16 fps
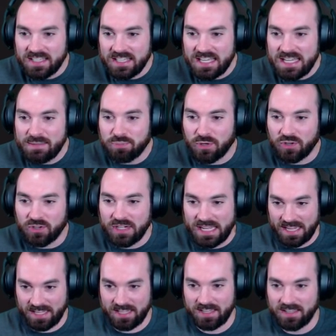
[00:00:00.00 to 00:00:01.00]
Keebler
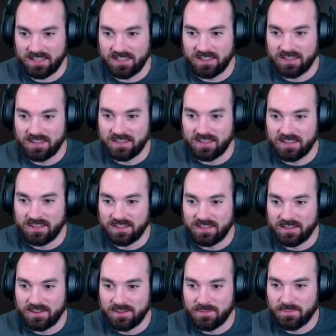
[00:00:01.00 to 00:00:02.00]
Nick.
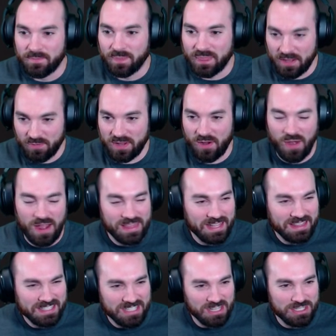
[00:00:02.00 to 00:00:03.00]
There we go. I think
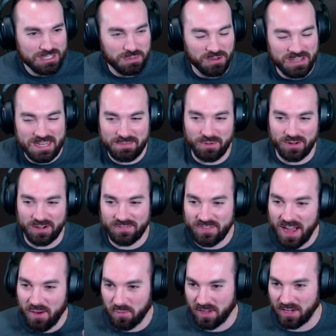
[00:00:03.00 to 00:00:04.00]
that's how you spell Keebler. If
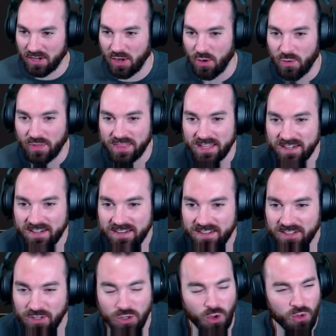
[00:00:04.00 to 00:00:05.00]
not, we're going to go with it.
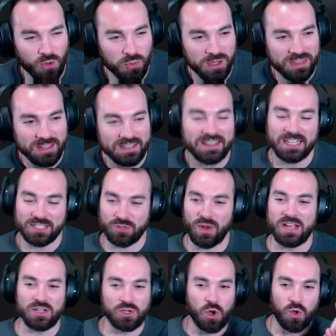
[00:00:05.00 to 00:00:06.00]
Goal with it? That's
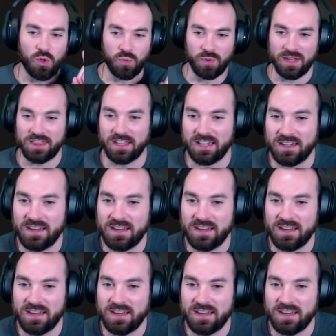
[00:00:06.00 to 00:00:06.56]
right, goal with it.